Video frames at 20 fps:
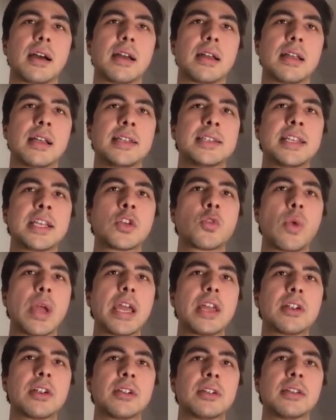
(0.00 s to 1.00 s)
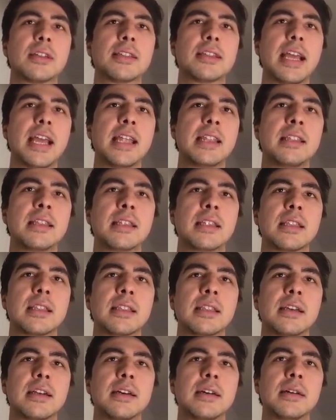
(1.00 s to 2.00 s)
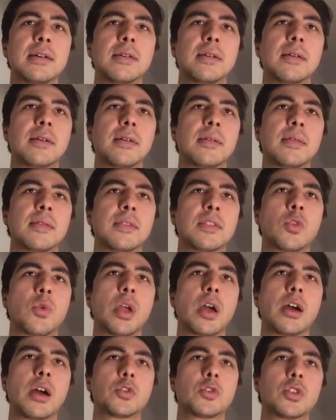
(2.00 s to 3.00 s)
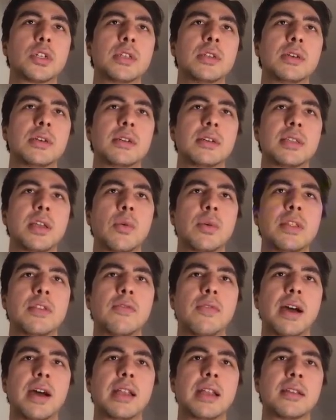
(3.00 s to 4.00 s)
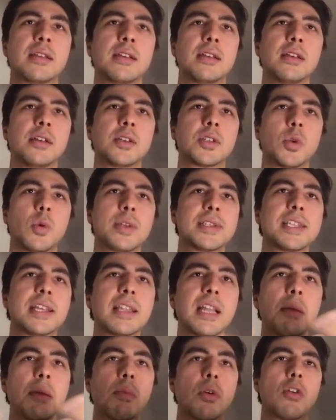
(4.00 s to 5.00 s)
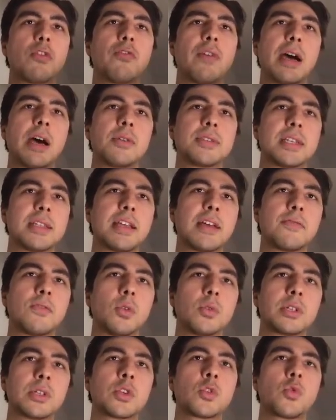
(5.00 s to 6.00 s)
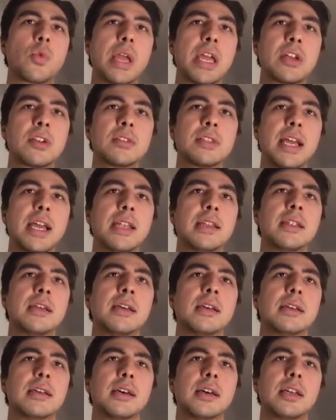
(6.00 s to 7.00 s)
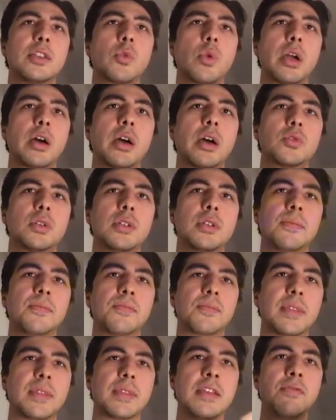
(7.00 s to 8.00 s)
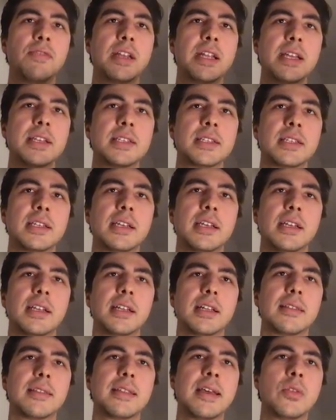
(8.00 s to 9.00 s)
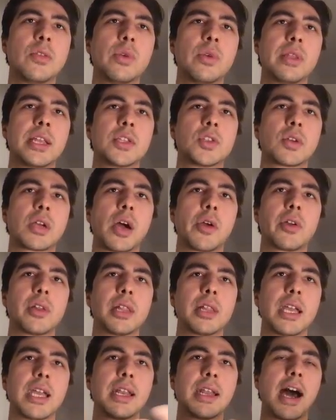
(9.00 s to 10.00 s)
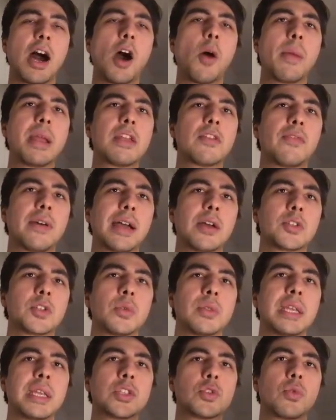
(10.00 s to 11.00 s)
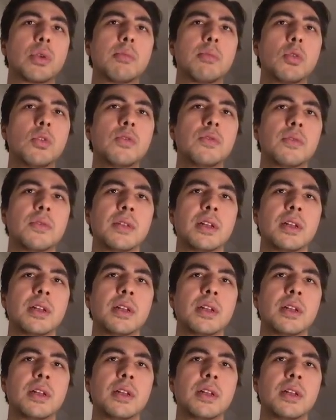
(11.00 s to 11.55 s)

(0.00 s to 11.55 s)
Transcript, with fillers: is it greater than the 300 that we define? So is the number of files in that folder greater than uh, 300? If it is, then we need to calculate how many files we need to remove.